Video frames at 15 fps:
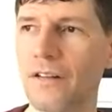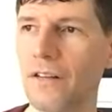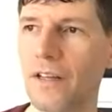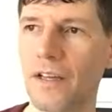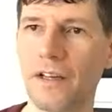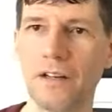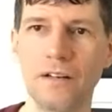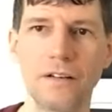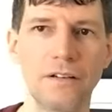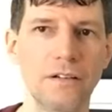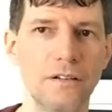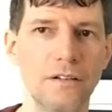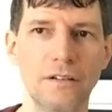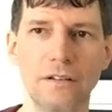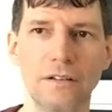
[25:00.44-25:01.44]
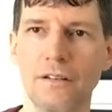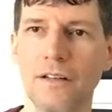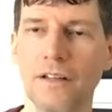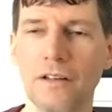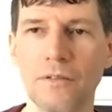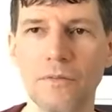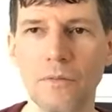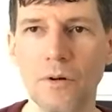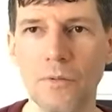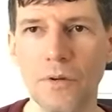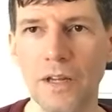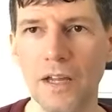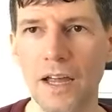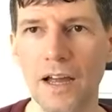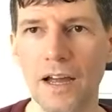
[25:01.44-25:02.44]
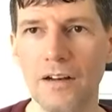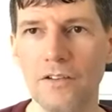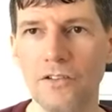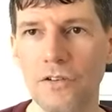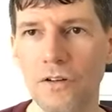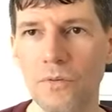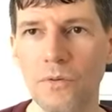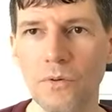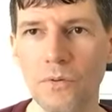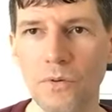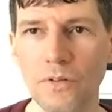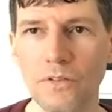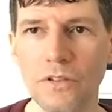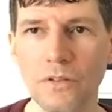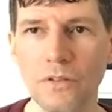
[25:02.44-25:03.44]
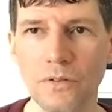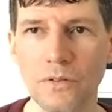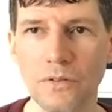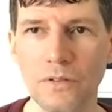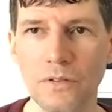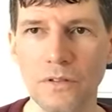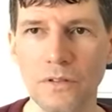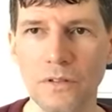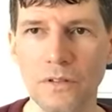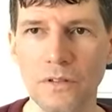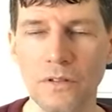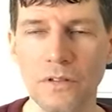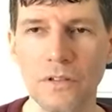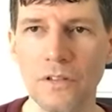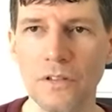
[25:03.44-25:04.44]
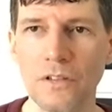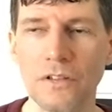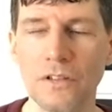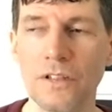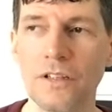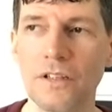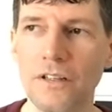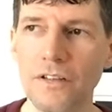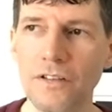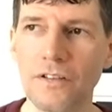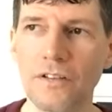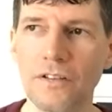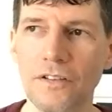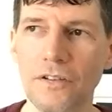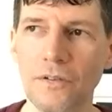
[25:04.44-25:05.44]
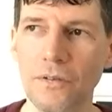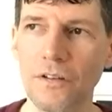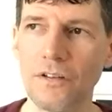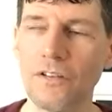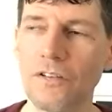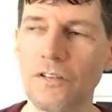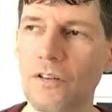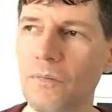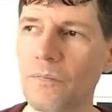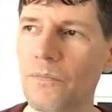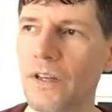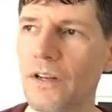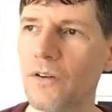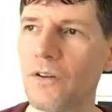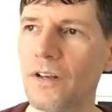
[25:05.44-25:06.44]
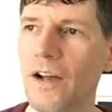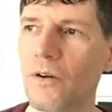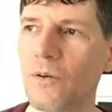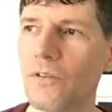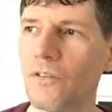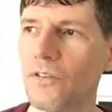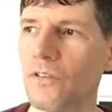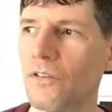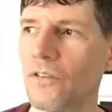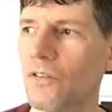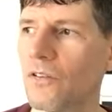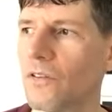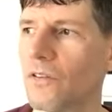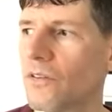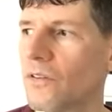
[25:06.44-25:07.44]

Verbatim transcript: than than what we had during World War II. This so this is the you know now it's